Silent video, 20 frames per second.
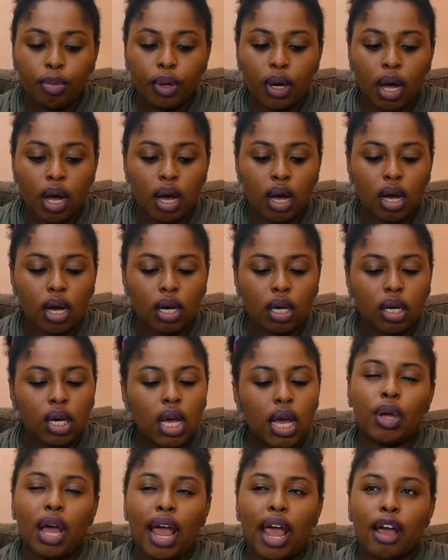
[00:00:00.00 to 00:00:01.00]
I
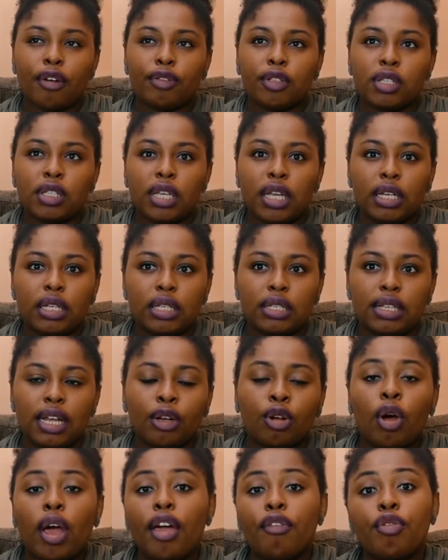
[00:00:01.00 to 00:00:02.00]
have to say this, that
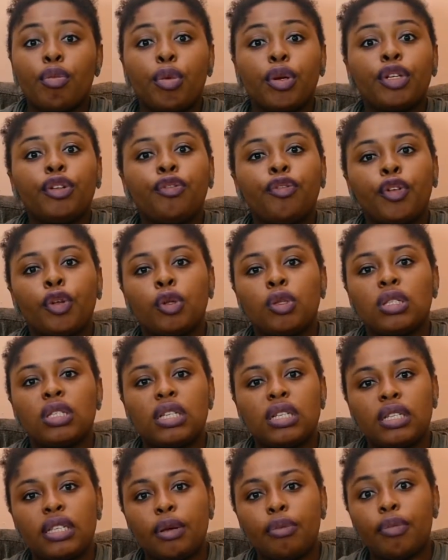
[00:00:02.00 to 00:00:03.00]
not everybody feels
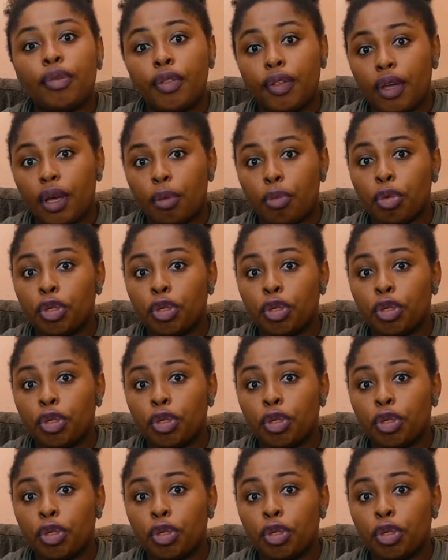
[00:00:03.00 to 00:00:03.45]
the same thing,